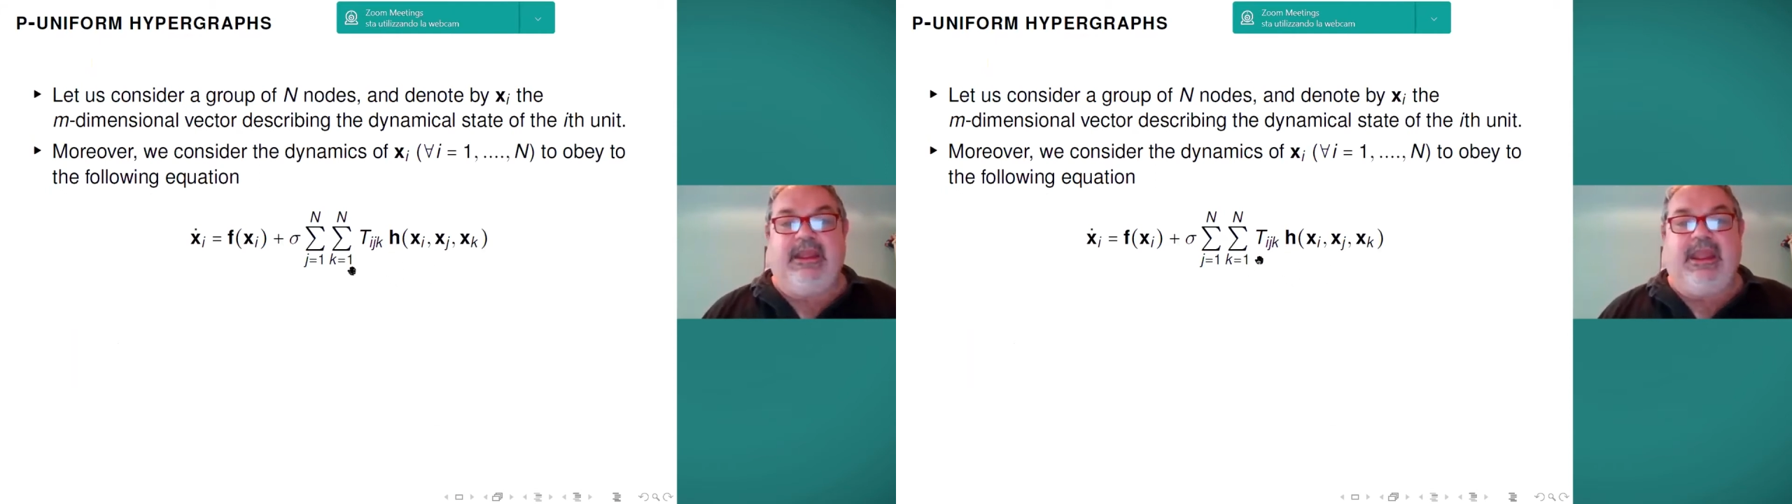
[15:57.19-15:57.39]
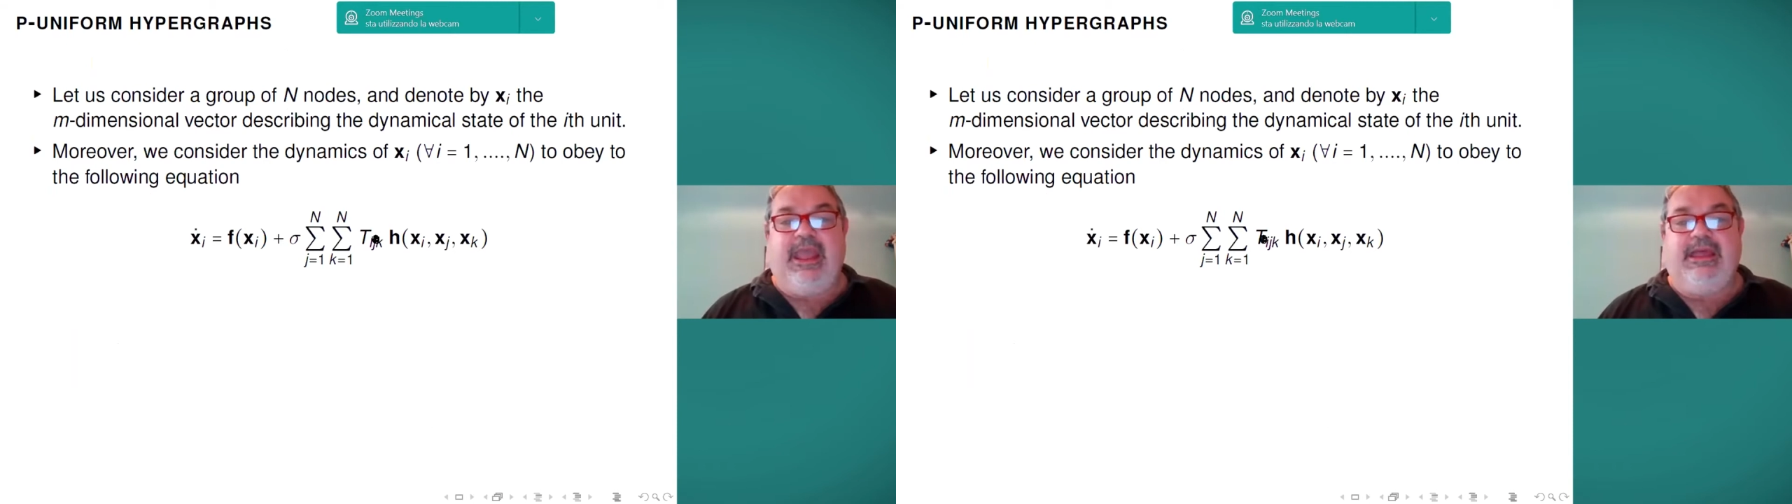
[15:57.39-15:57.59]

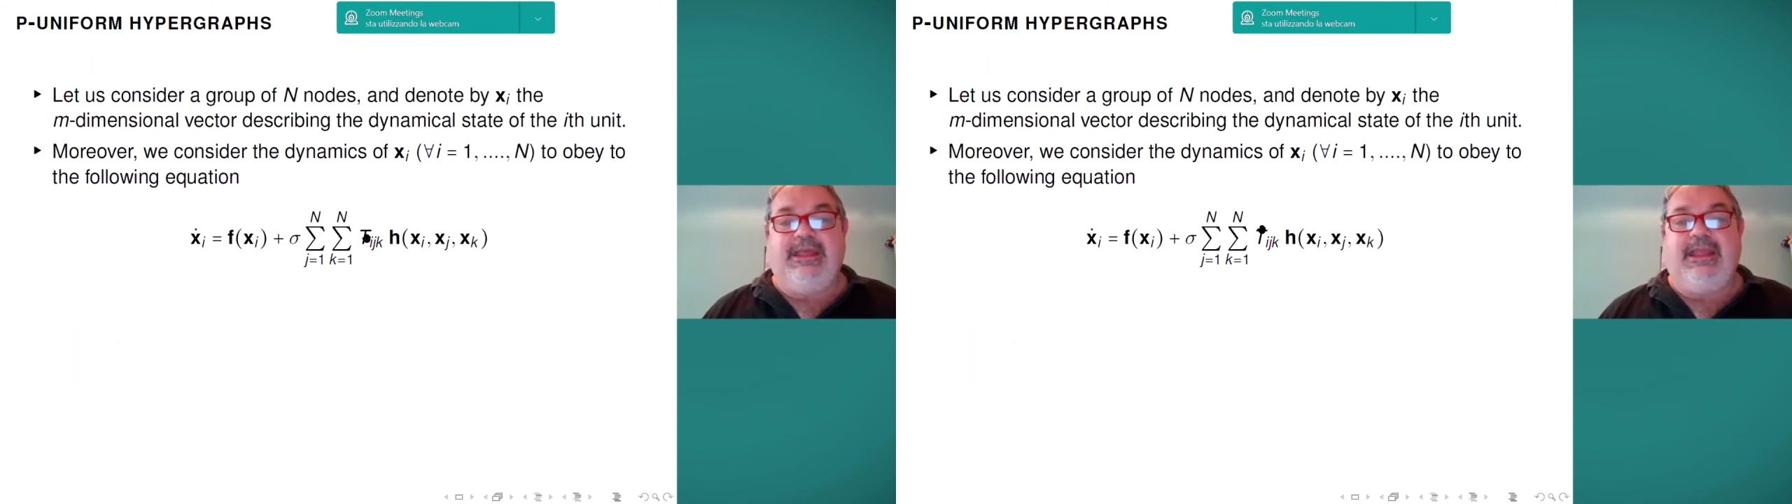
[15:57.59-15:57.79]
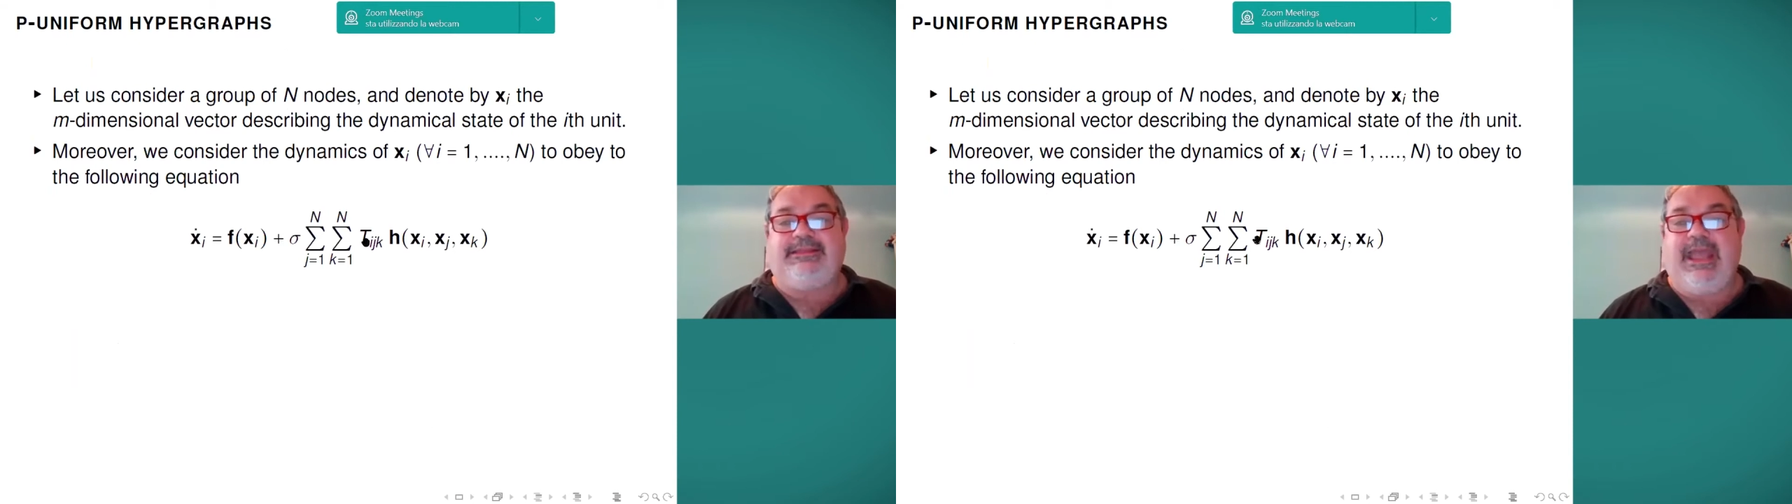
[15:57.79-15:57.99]
and
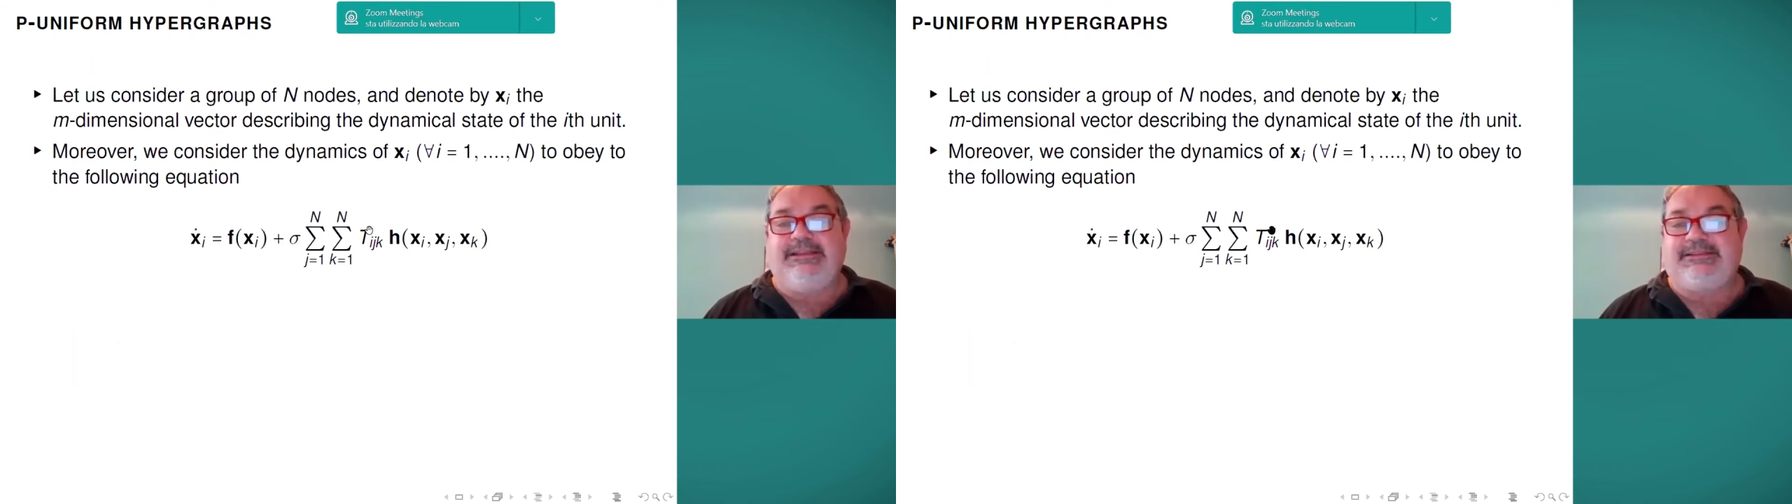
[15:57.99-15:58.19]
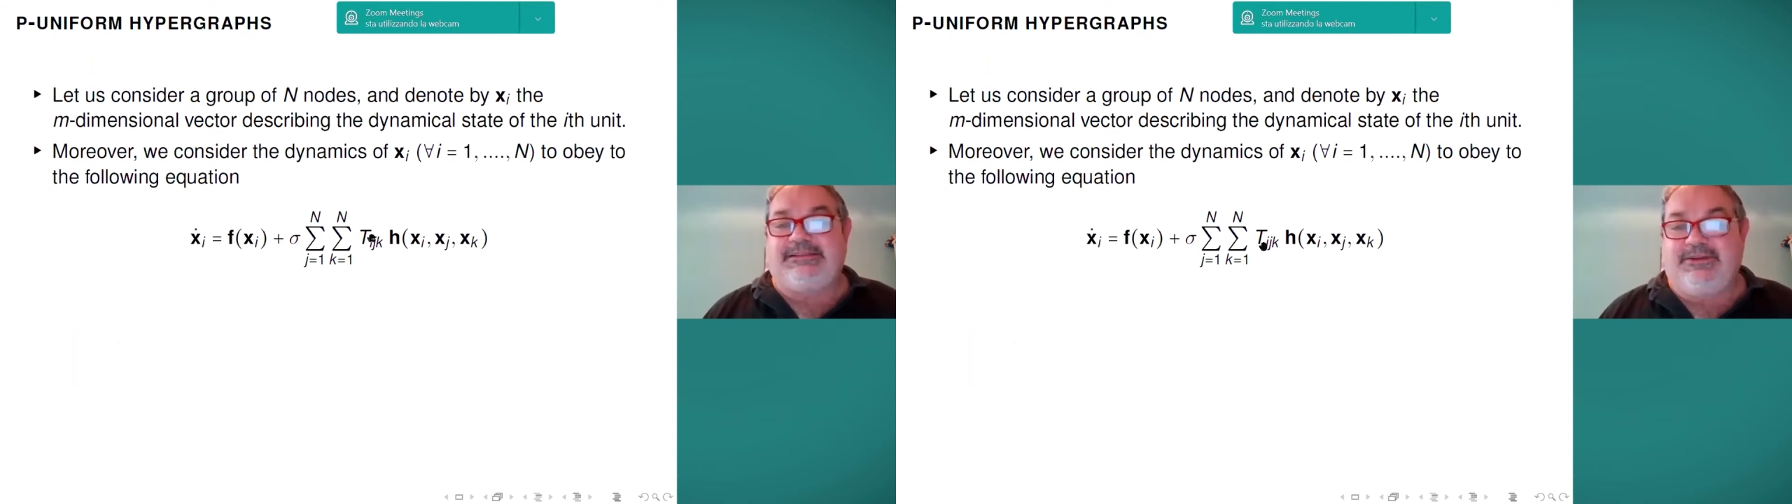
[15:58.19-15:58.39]
a
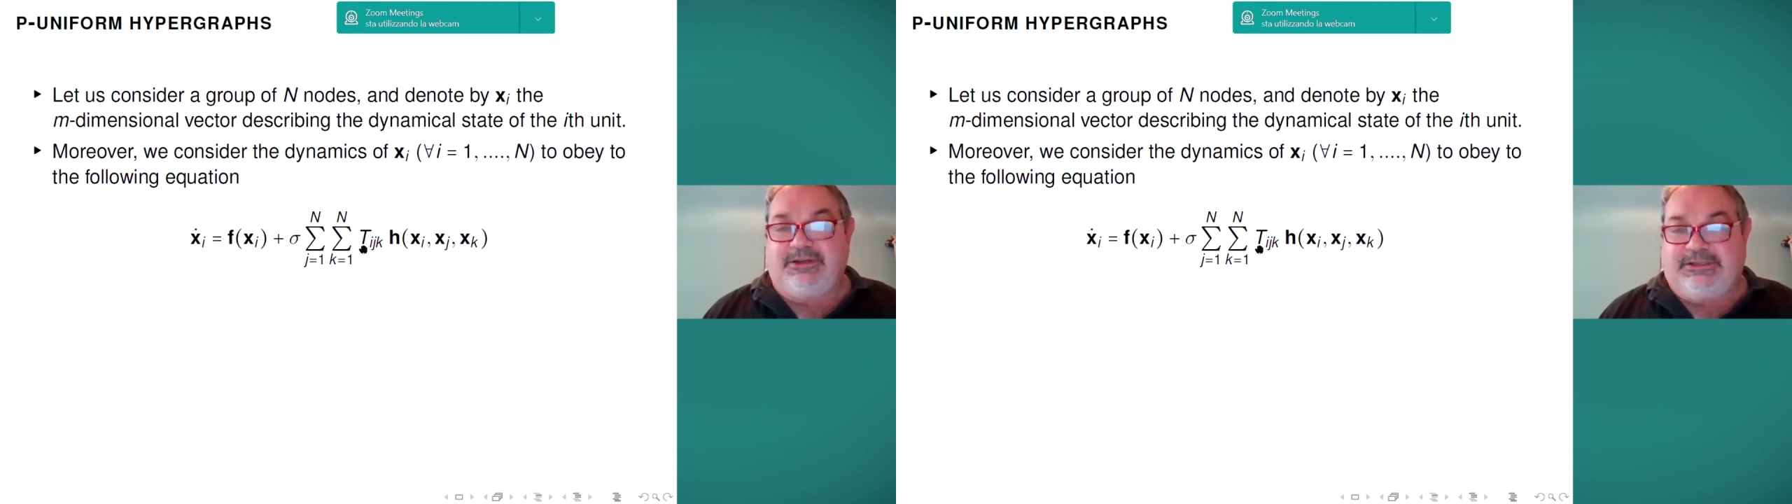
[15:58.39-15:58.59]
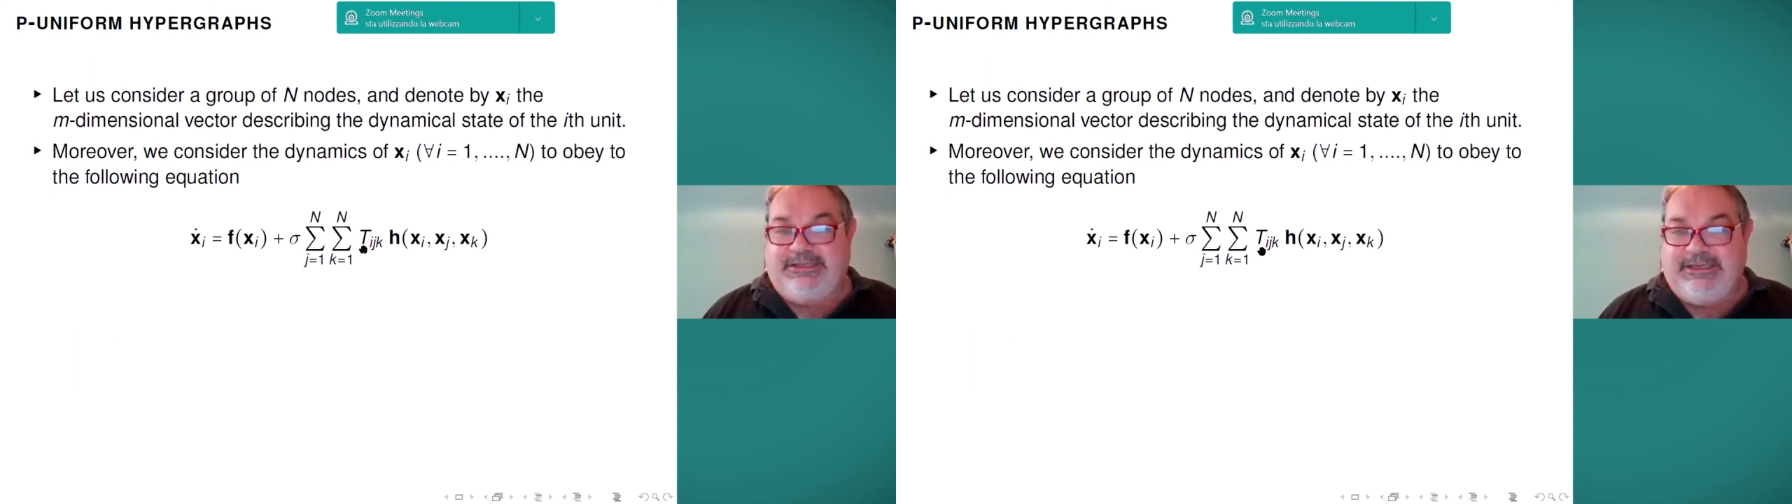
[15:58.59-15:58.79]

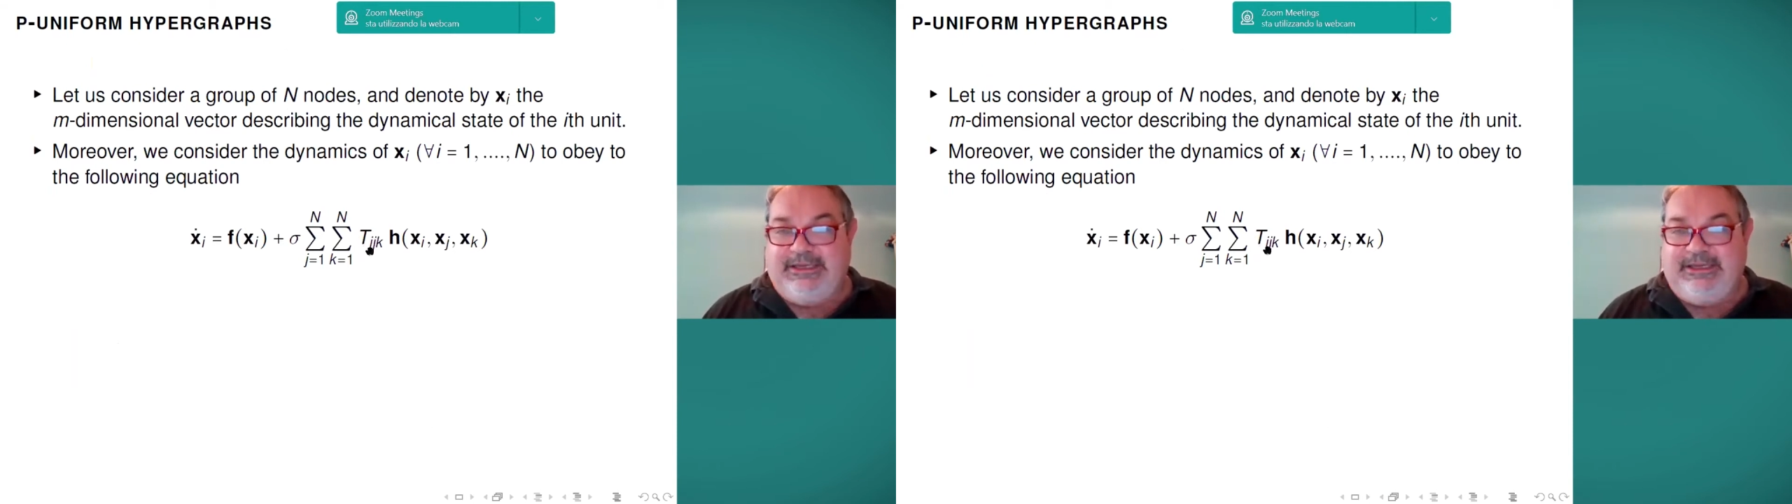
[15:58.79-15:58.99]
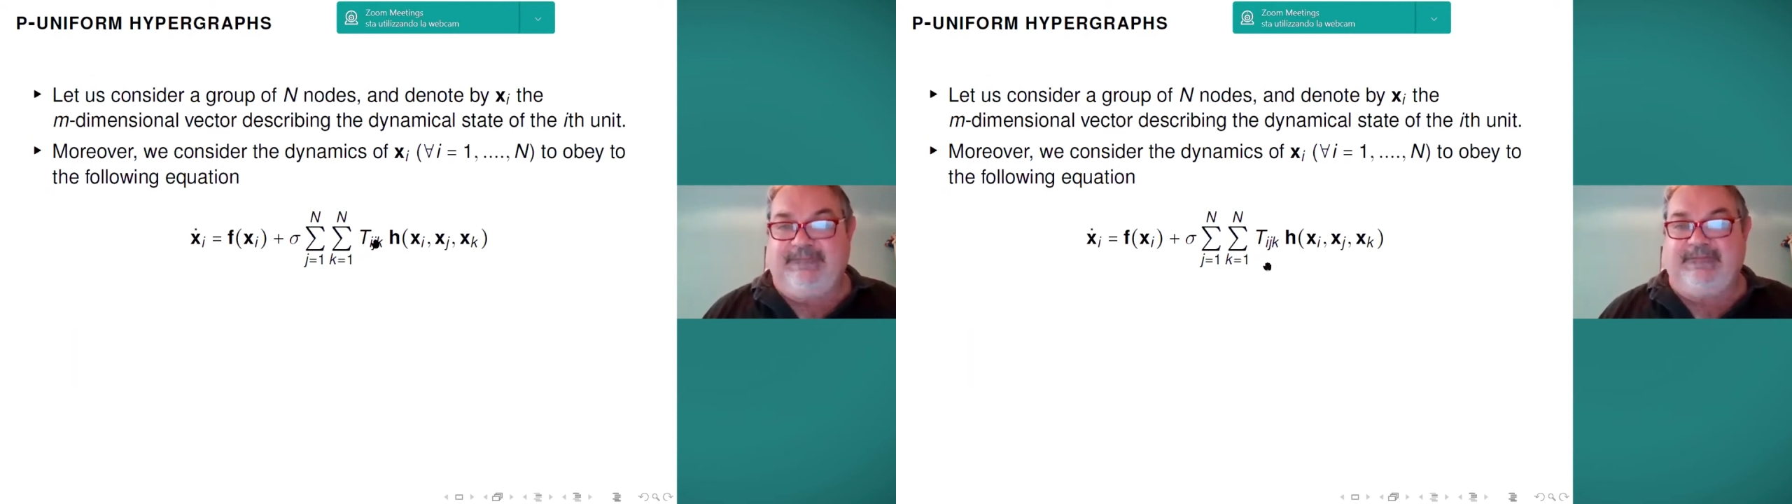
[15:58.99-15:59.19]
tensor
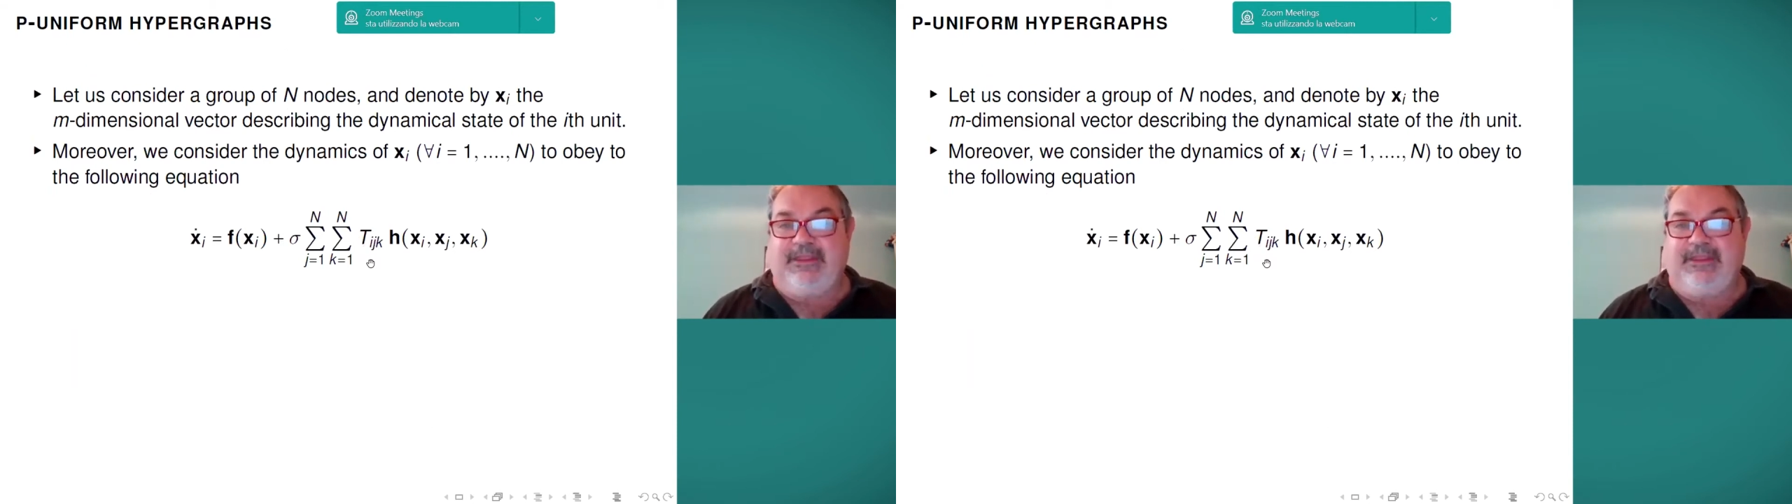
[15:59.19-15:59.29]
t,